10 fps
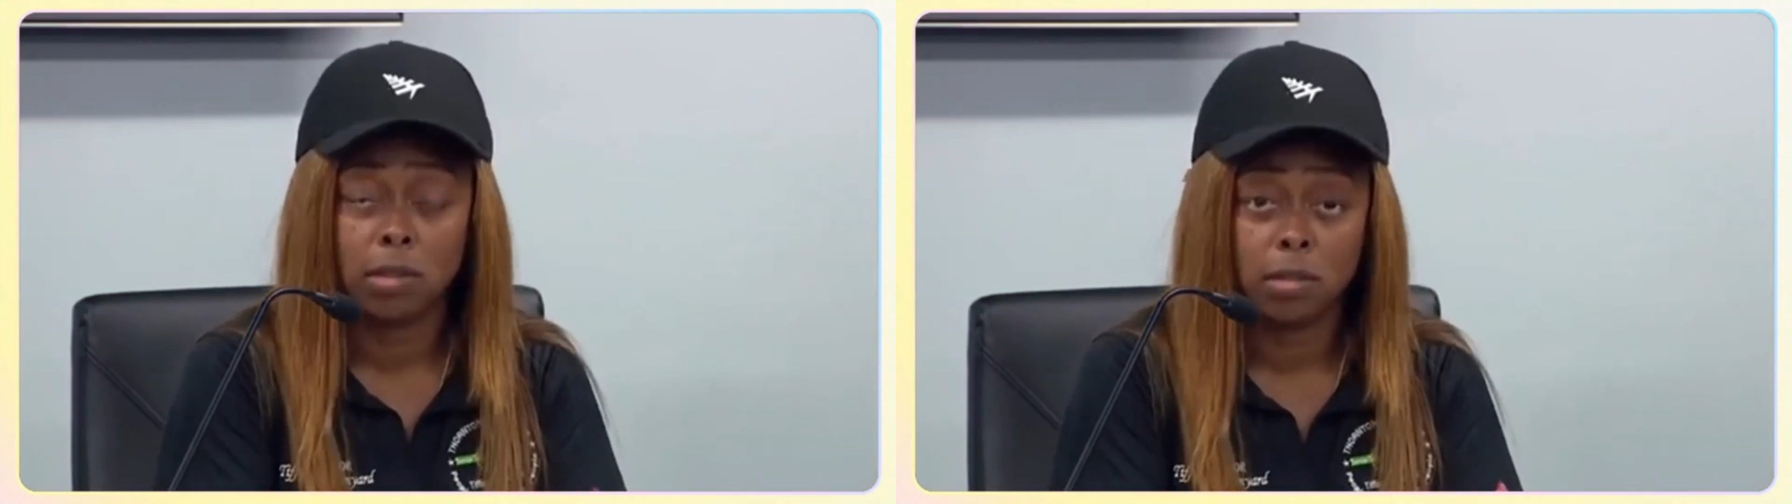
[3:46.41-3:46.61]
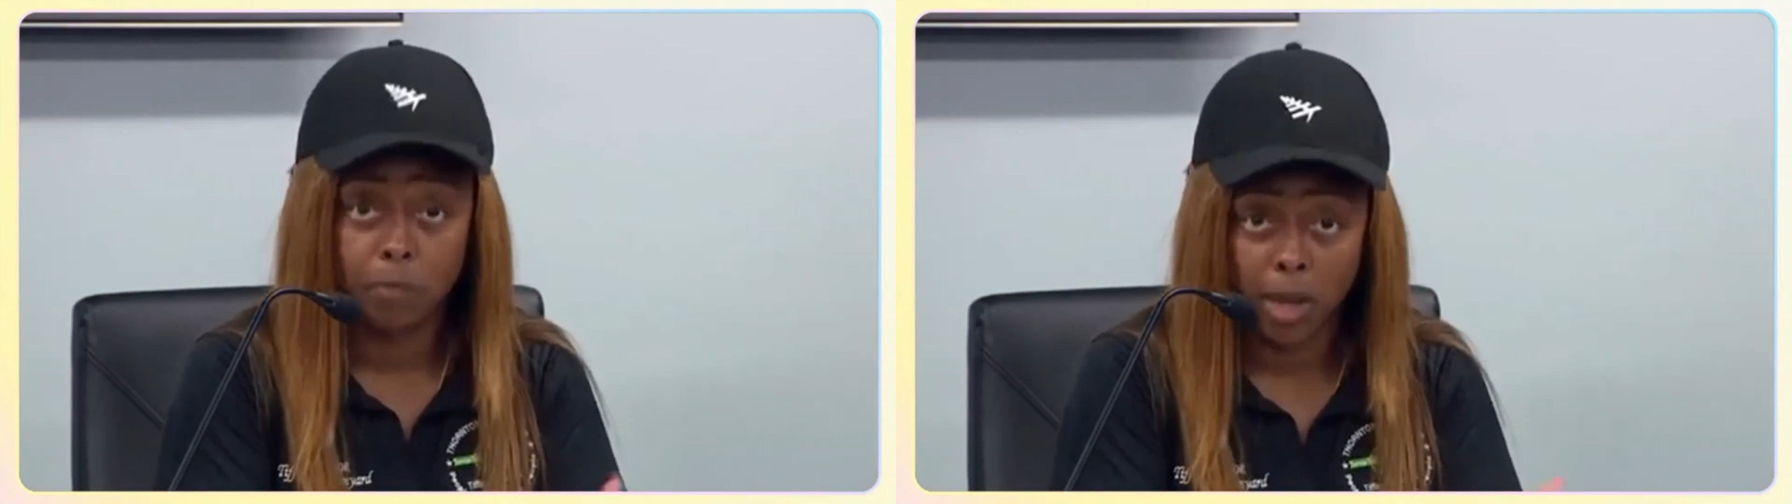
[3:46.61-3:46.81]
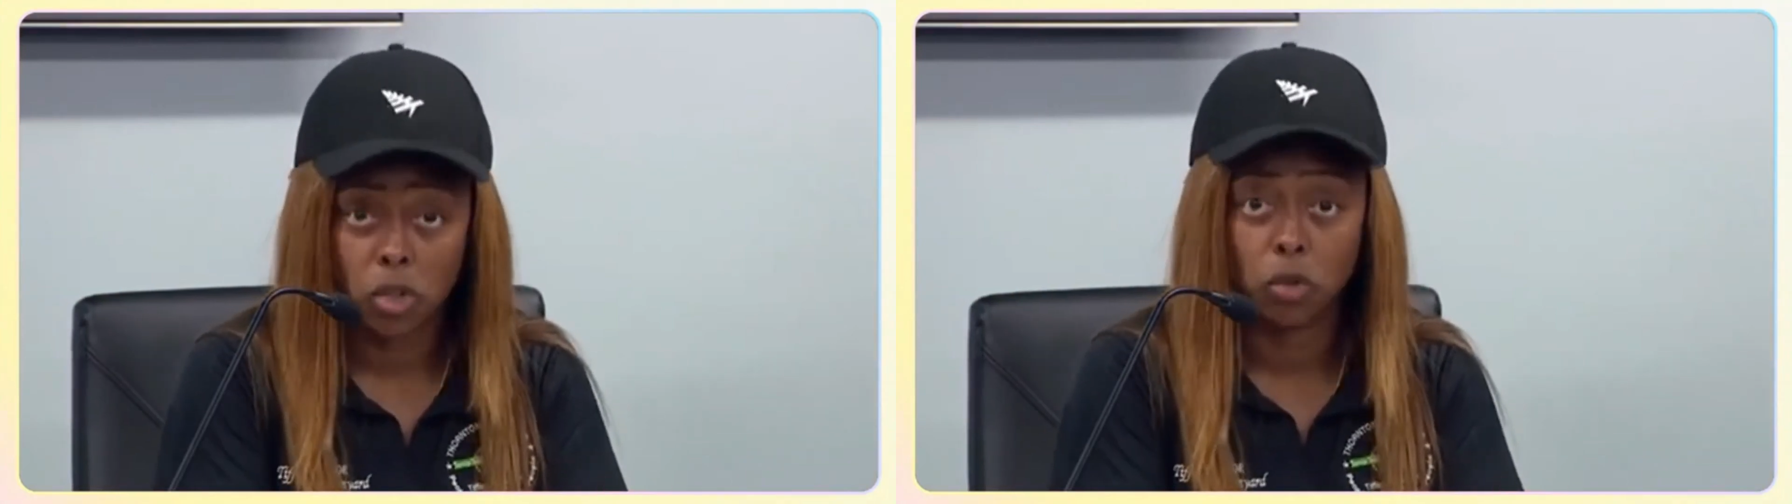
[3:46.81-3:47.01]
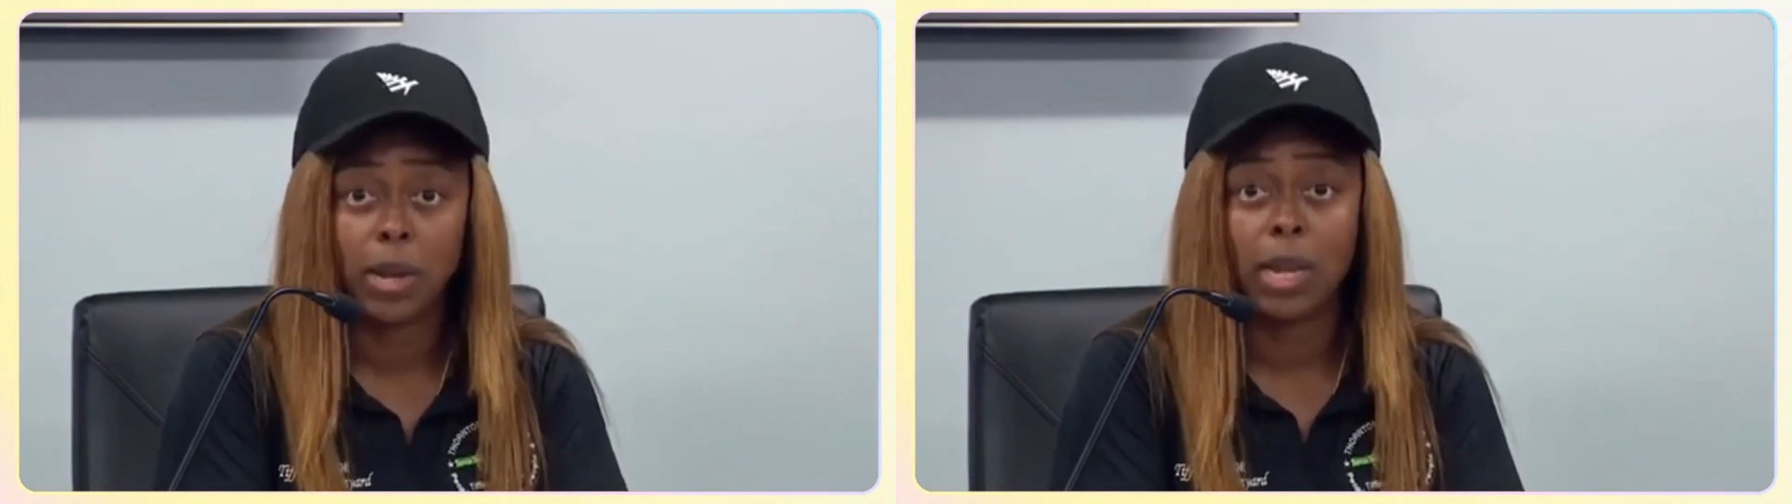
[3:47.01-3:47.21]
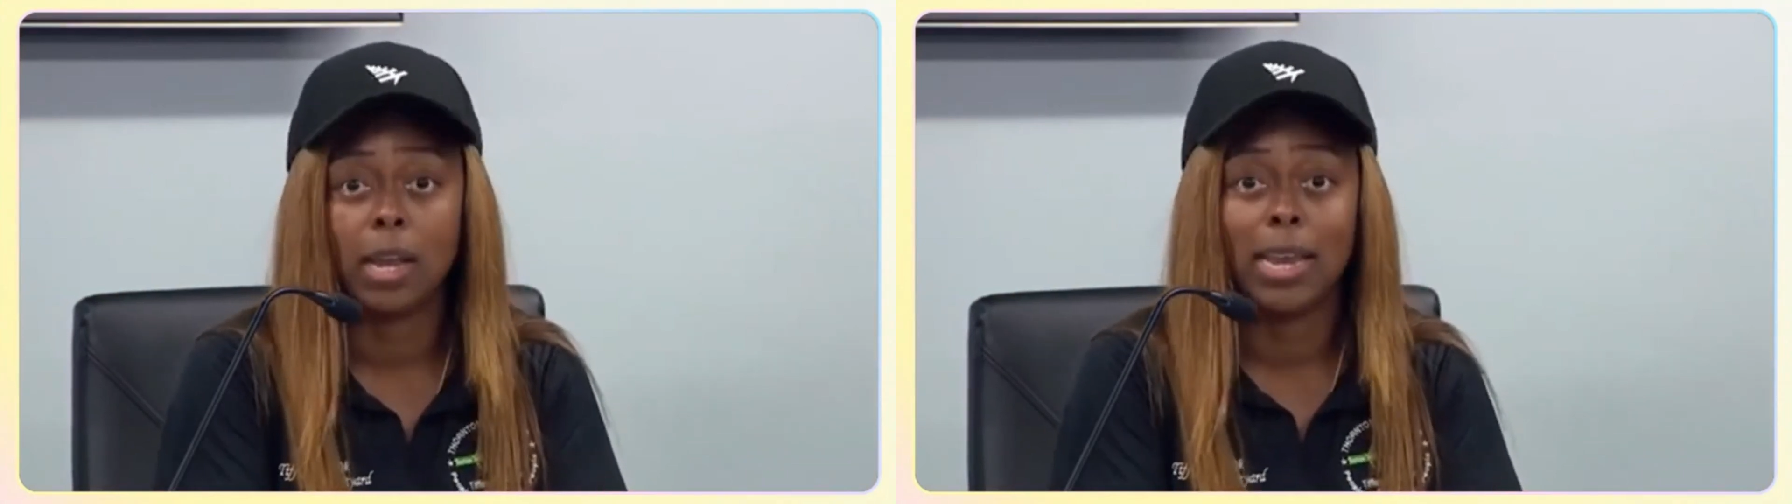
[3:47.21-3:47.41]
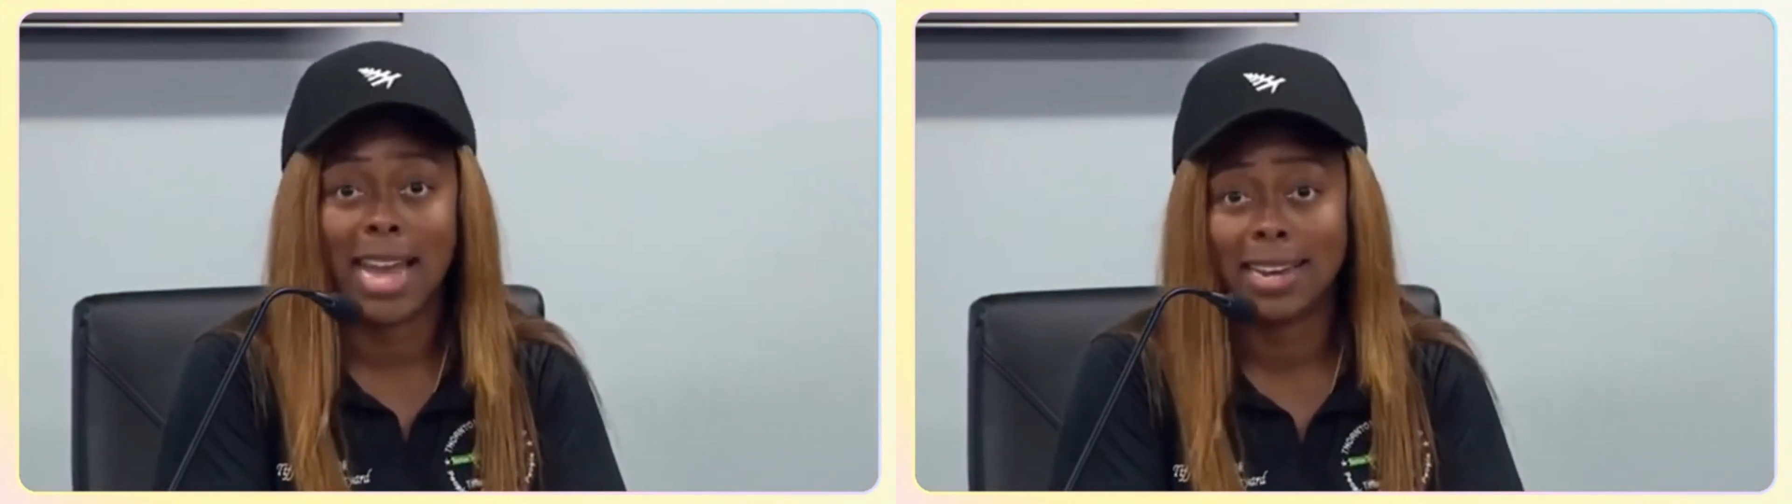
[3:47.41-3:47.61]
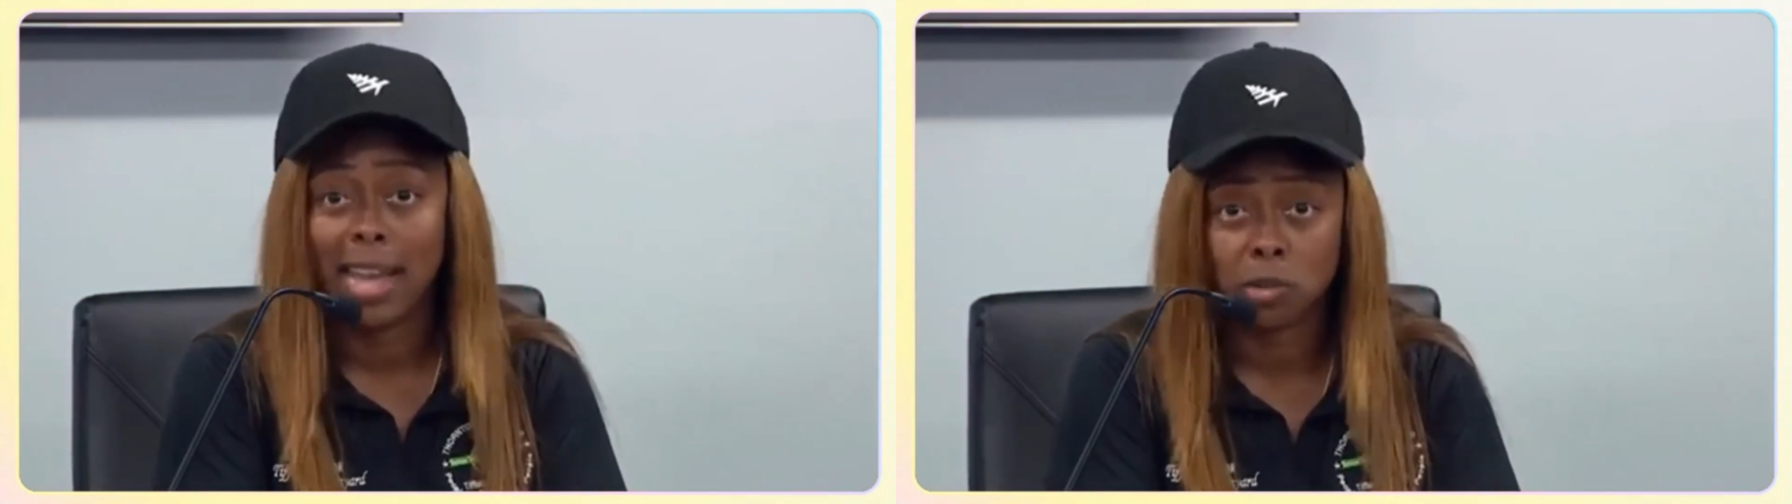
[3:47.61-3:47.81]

The whole lineup flipped.